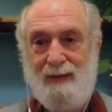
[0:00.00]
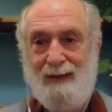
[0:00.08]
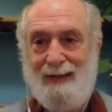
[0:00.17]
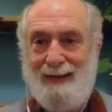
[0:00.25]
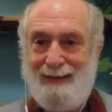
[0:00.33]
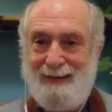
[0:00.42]

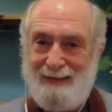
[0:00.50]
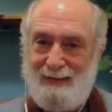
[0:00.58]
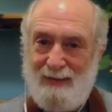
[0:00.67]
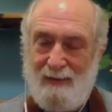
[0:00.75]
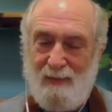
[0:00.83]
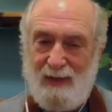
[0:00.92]
And in
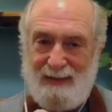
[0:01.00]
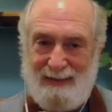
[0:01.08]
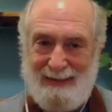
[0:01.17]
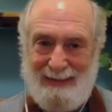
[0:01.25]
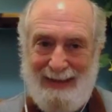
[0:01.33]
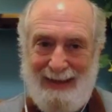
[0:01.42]
some
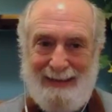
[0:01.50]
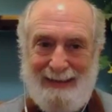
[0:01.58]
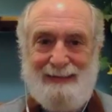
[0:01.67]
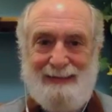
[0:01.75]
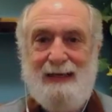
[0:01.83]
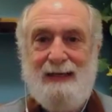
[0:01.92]
ways, that's